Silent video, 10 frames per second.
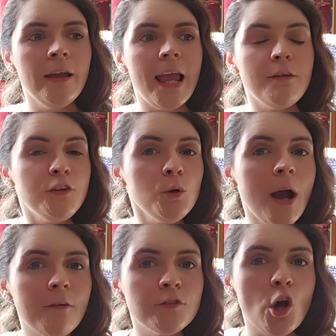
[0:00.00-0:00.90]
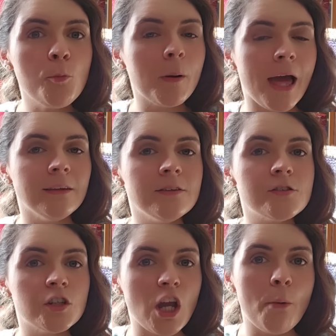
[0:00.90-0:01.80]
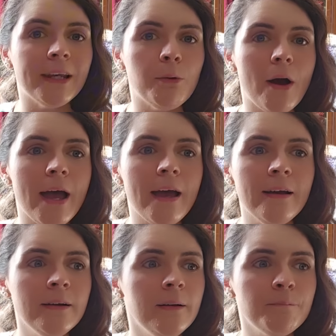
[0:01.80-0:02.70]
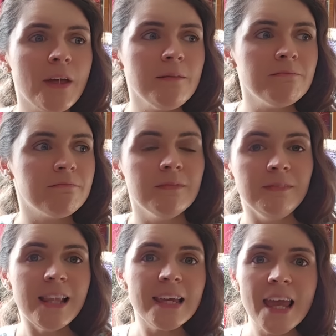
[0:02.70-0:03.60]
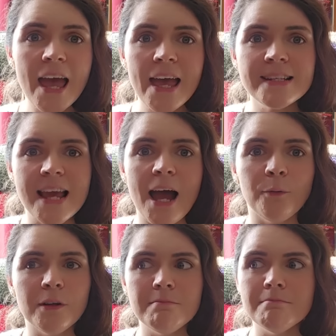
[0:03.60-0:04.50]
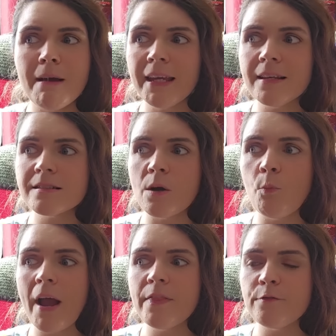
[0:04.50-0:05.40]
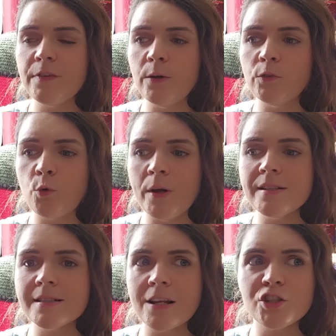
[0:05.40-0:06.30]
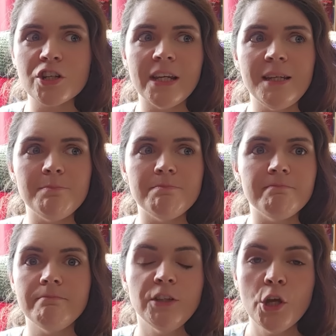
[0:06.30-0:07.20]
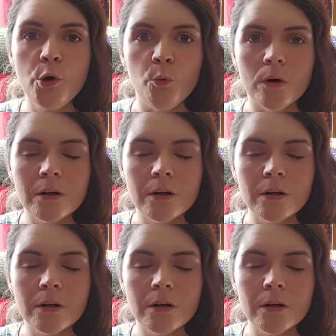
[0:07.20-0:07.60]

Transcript: if you have no plans to go anywhere, then let your hair down and make it somewhere that feels quintessentially you.